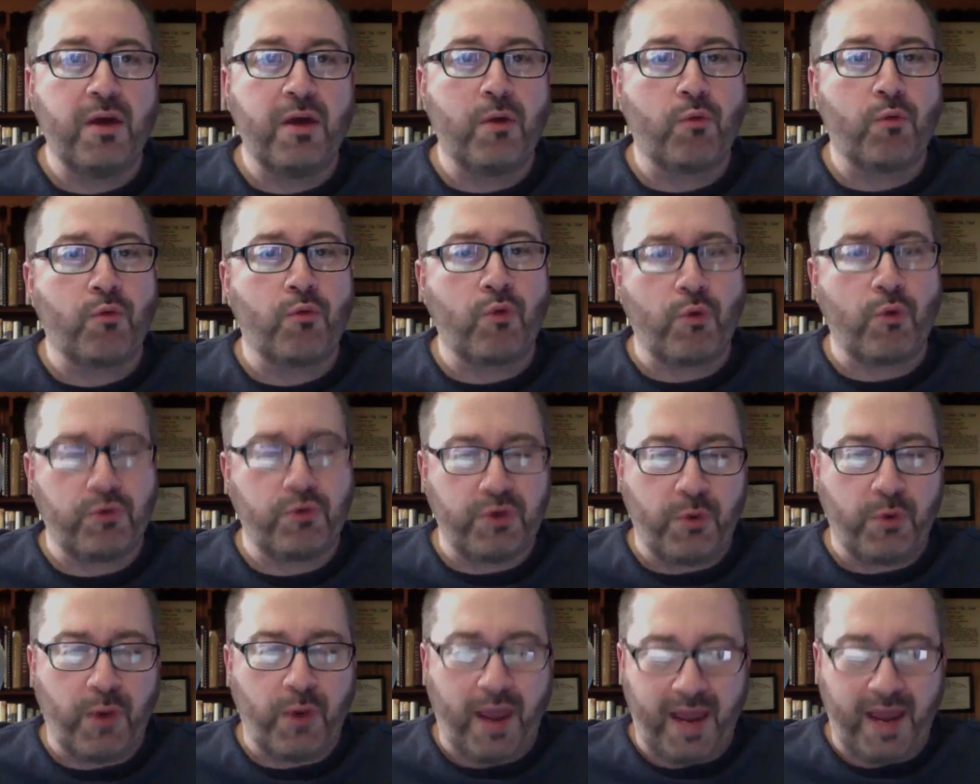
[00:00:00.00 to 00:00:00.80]

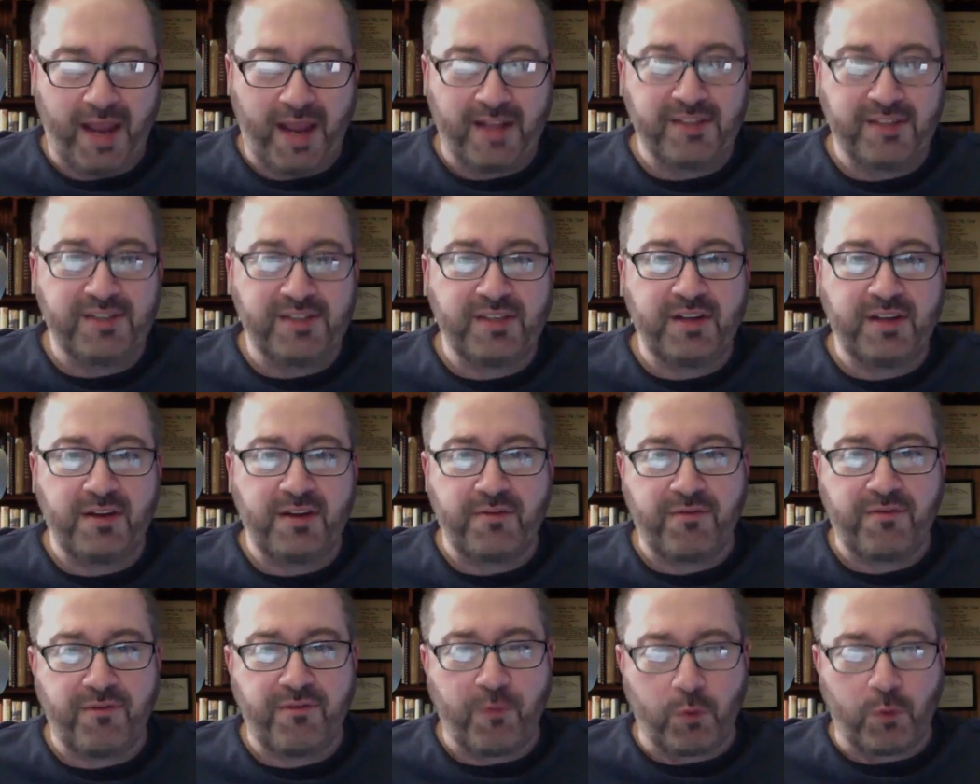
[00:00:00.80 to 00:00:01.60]
Johansson and
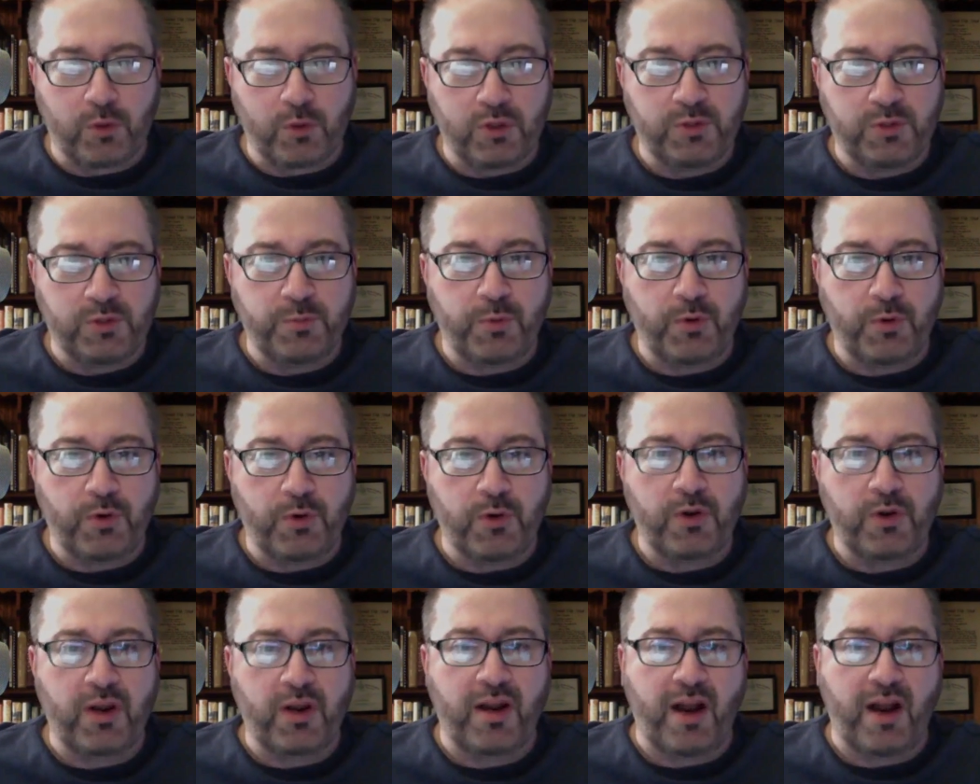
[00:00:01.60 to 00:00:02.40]

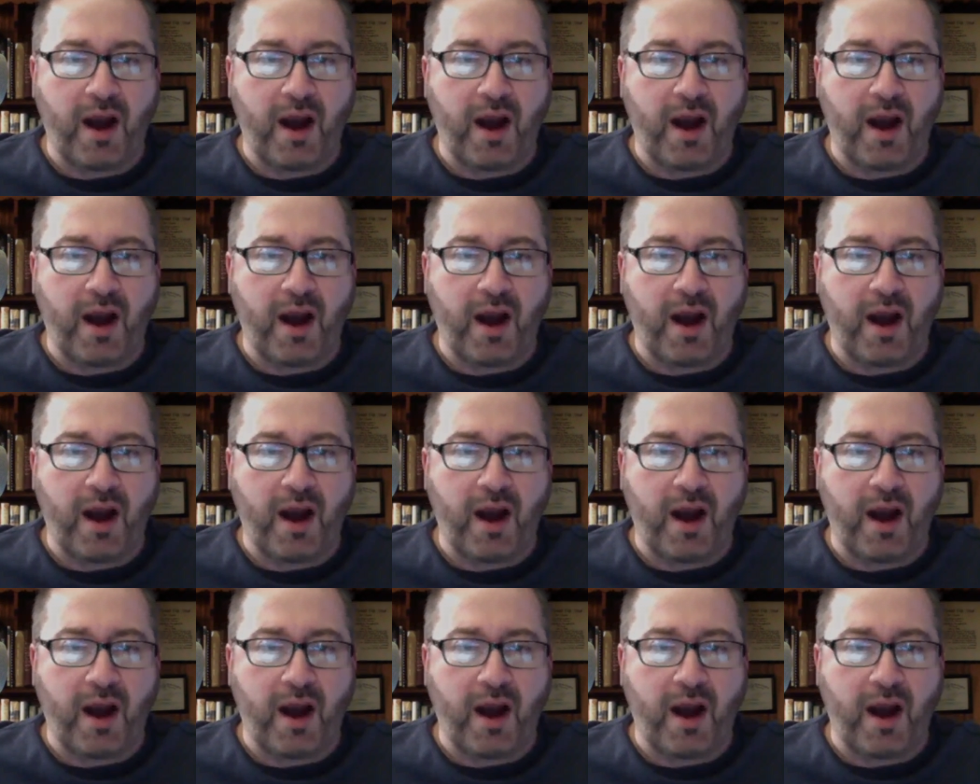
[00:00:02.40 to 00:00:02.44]
Forsberg and